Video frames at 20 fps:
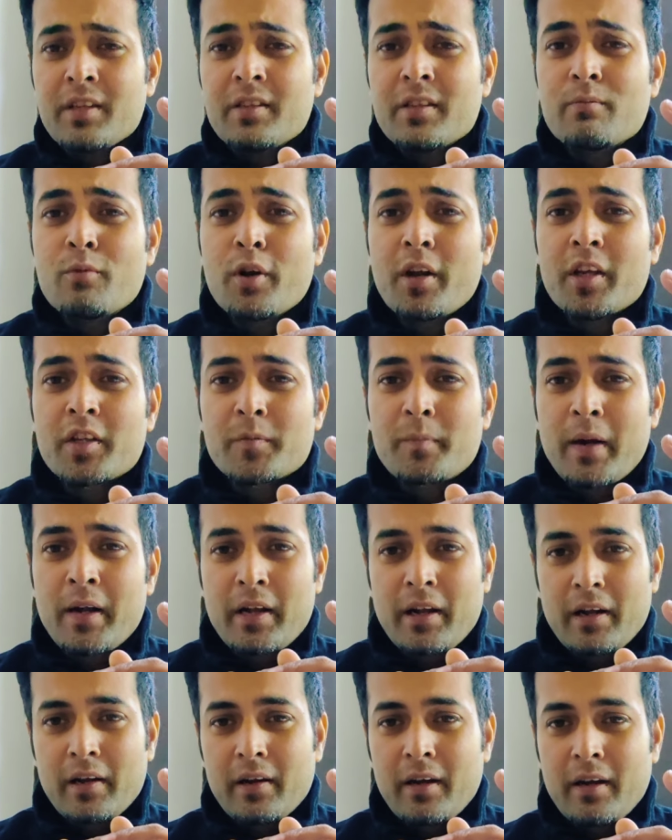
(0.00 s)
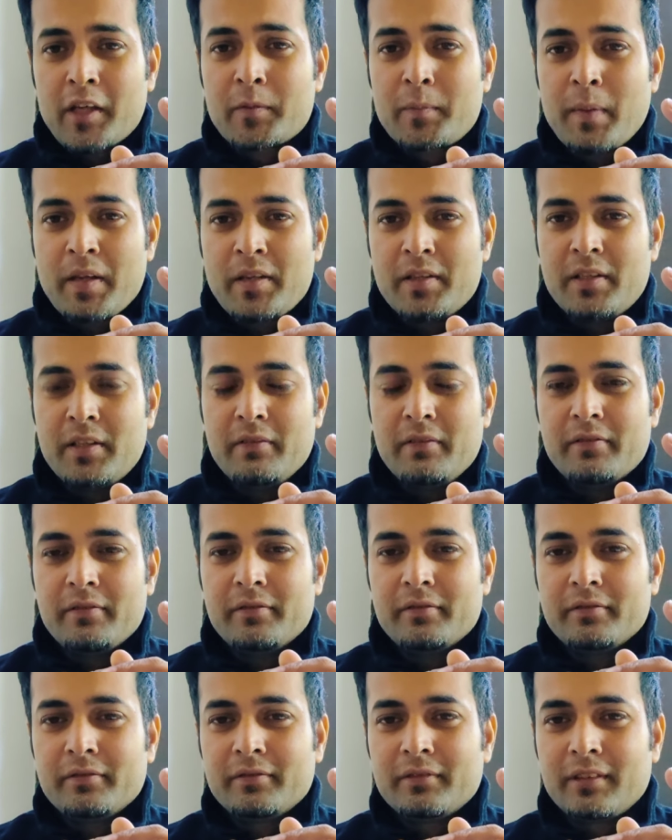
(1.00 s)
some more
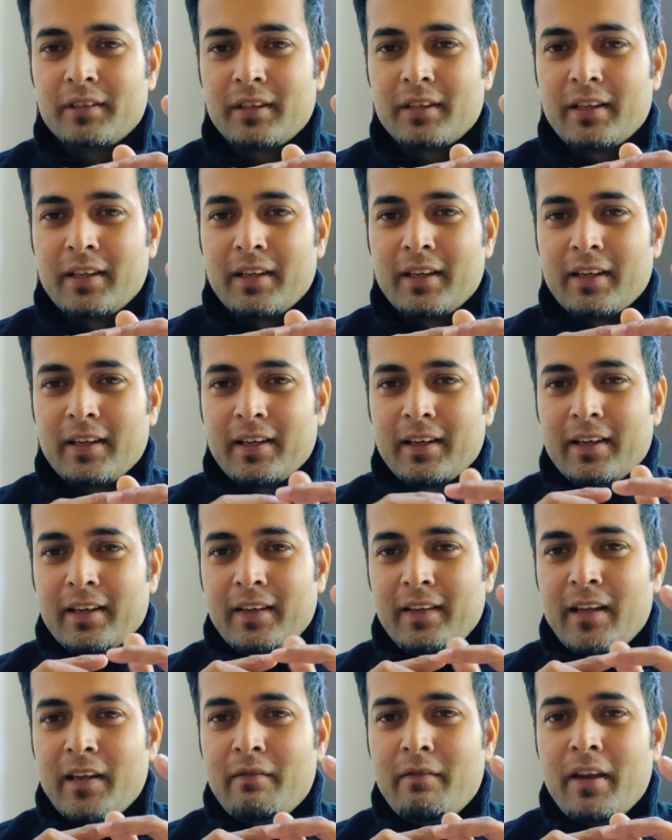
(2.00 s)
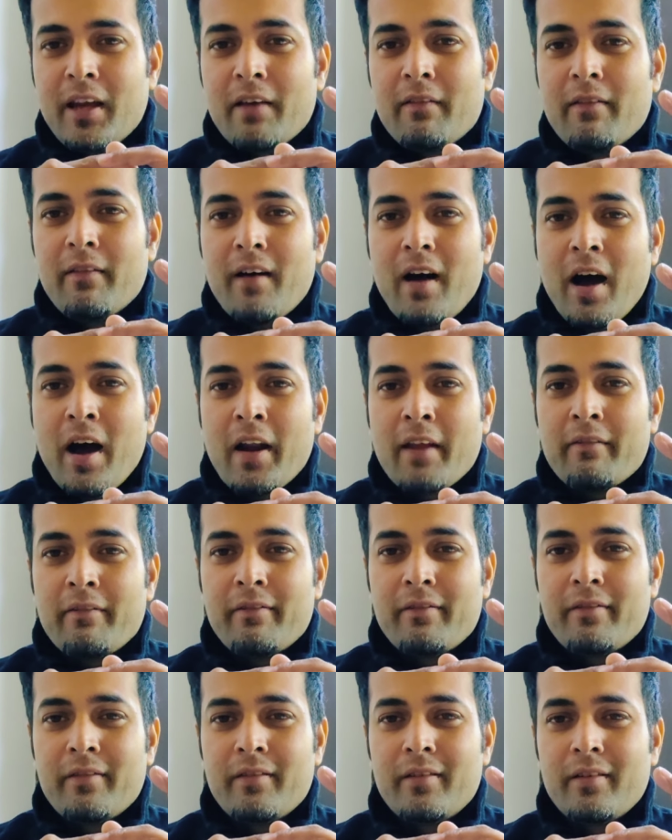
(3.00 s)
expensive. Then we have
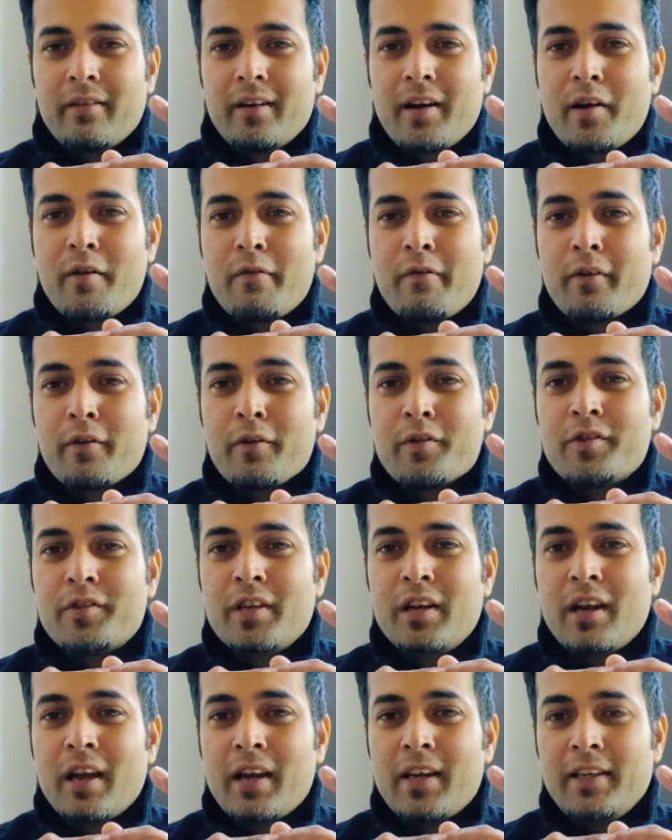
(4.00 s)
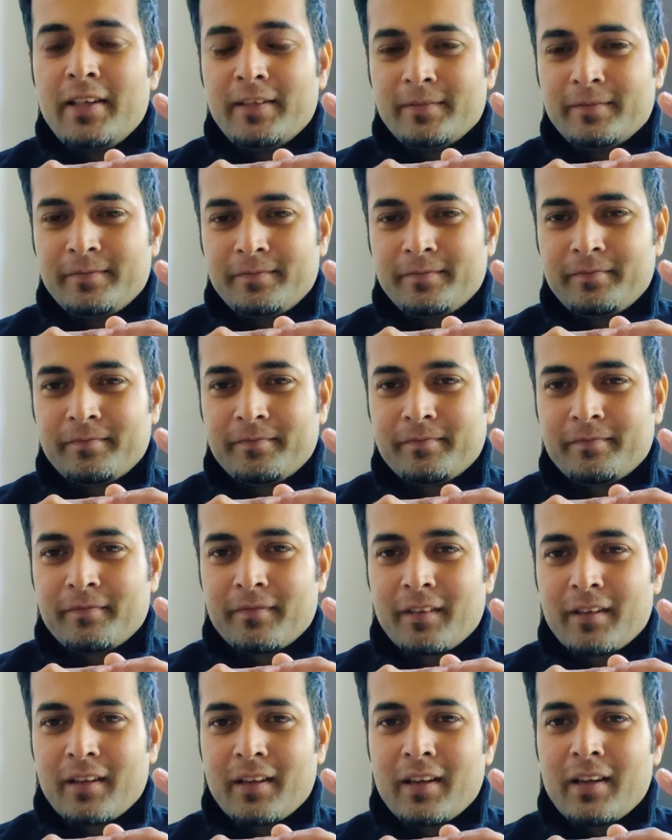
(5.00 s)
RF, radio frequency line.
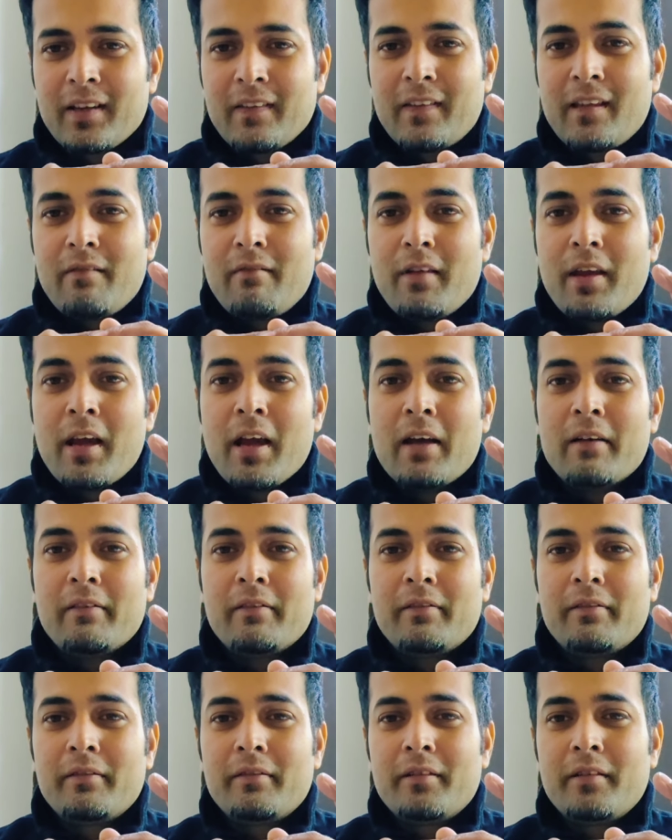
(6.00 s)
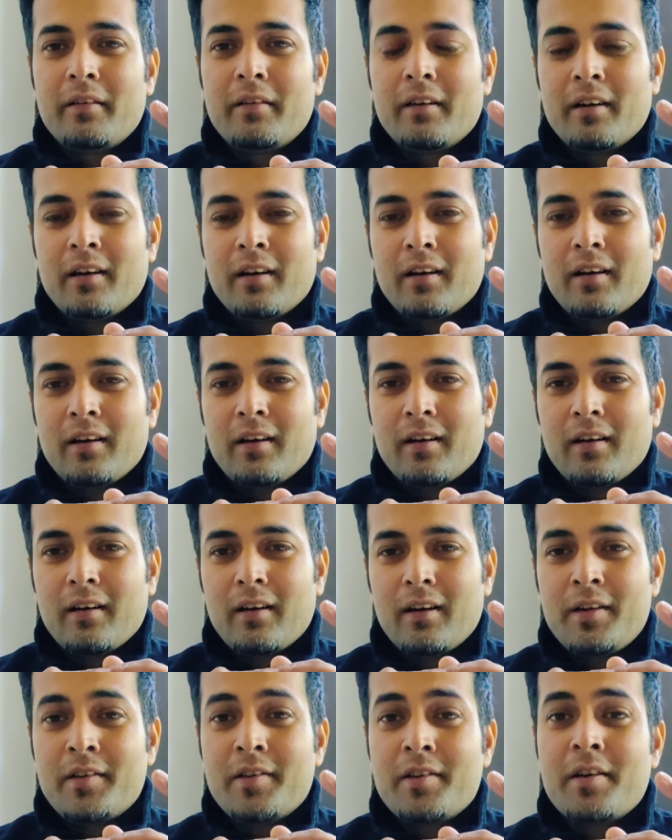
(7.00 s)
Then we have
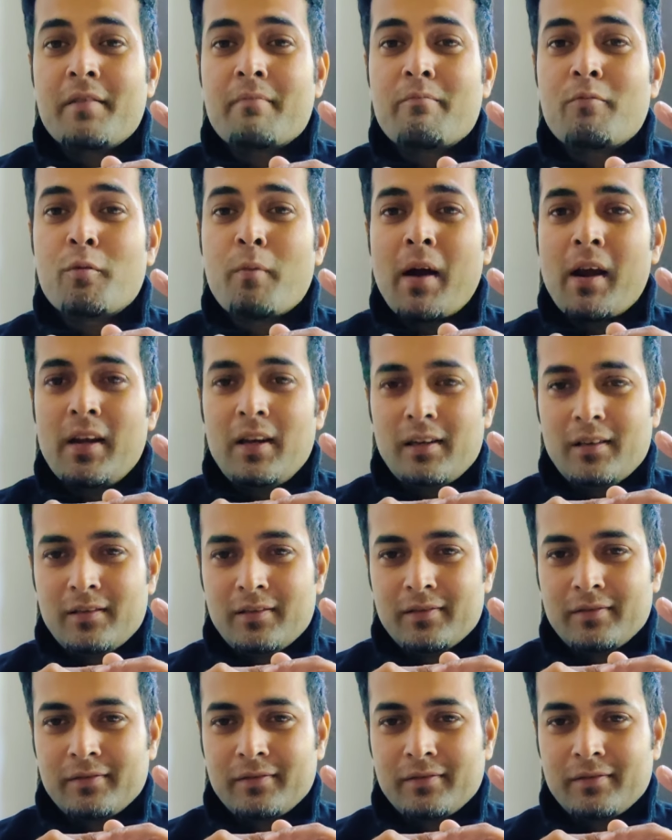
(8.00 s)
internet mobile,